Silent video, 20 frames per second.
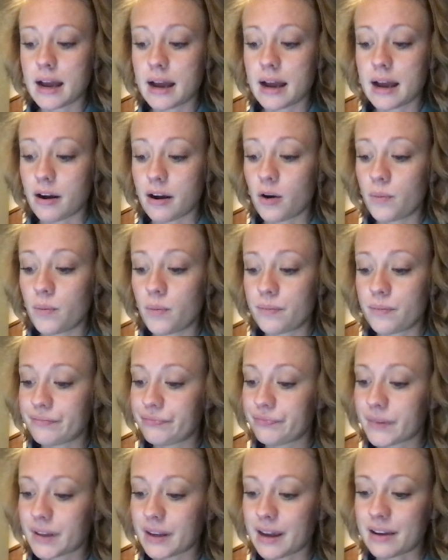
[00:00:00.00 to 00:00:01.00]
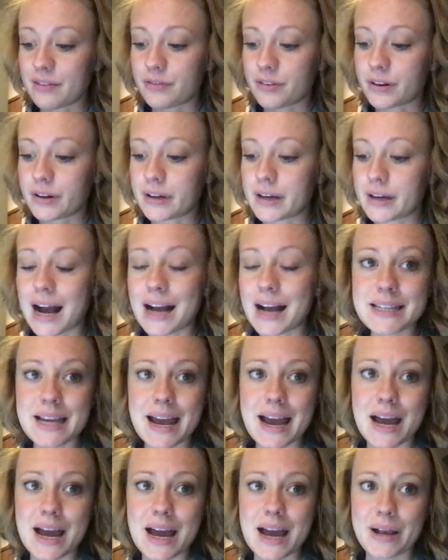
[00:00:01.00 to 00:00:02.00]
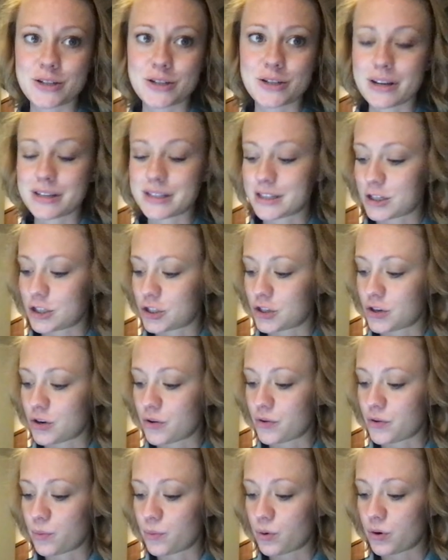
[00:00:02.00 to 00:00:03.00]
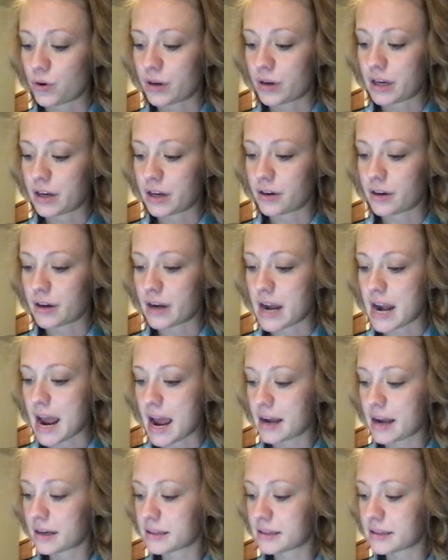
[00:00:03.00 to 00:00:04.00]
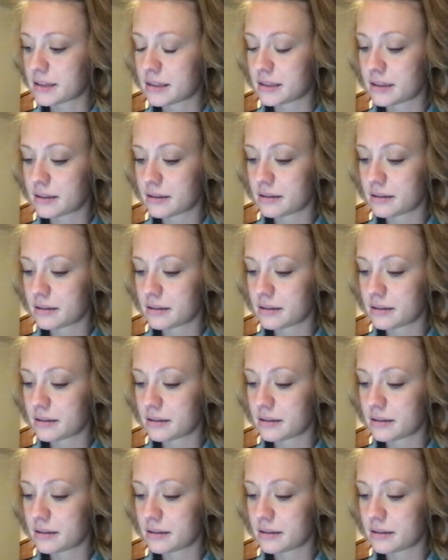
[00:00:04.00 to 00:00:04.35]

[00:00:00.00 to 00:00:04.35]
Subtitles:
Oh, I forgot to add my transitional word here. Next.